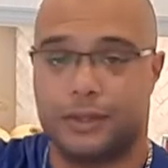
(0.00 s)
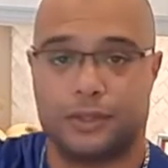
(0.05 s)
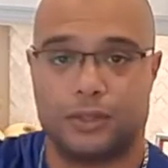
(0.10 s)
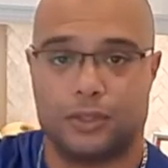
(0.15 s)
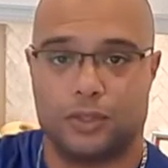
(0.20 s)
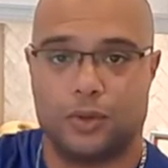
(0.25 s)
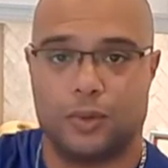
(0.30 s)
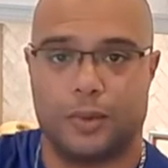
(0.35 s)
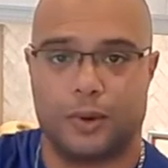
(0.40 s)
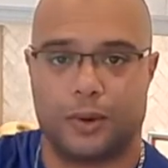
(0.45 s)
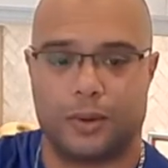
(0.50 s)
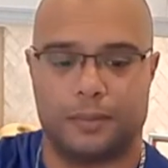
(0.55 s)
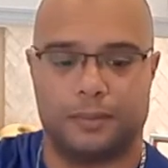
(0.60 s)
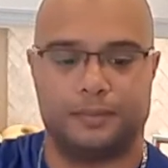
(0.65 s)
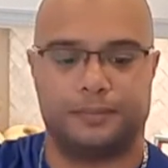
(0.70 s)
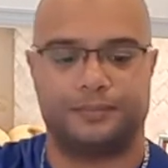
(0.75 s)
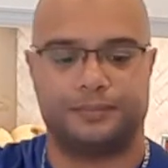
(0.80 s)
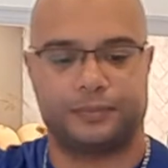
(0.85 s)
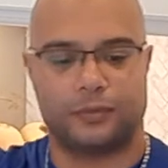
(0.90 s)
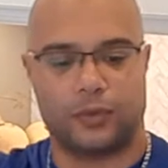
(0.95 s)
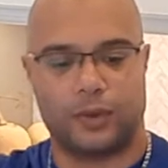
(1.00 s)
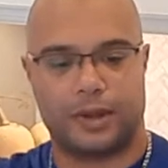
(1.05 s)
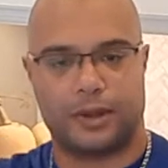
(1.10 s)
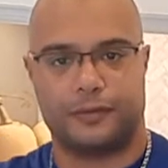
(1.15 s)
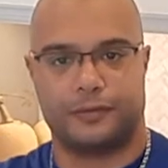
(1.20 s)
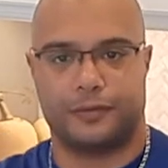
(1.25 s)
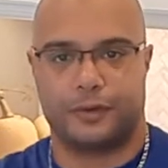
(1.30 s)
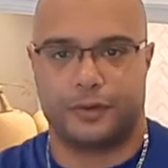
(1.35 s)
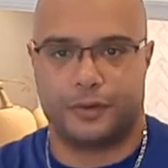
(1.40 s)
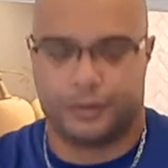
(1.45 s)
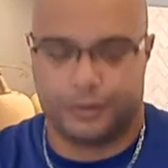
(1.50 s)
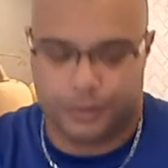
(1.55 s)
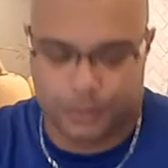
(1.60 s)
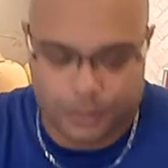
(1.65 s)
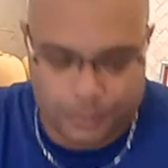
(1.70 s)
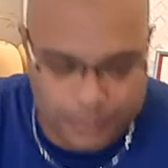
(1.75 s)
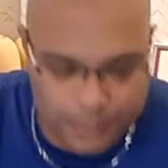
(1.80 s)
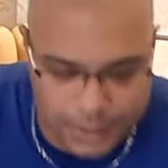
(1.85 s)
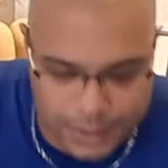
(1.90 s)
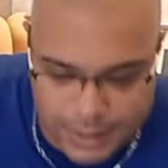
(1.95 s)
Subaru. Without further
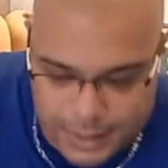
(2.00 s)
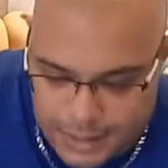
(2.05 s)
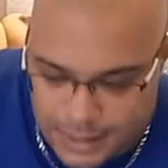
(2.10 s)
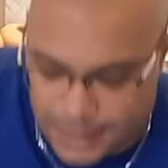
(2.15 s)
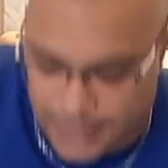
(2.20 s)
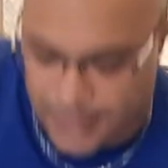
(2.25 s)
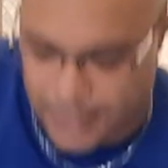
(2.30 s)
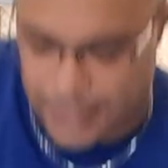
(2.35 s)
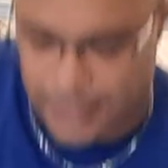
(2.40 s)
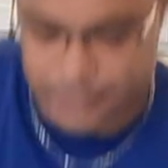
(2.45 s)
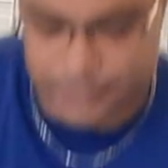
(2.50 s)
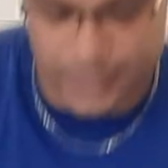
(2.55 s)
ado, let's have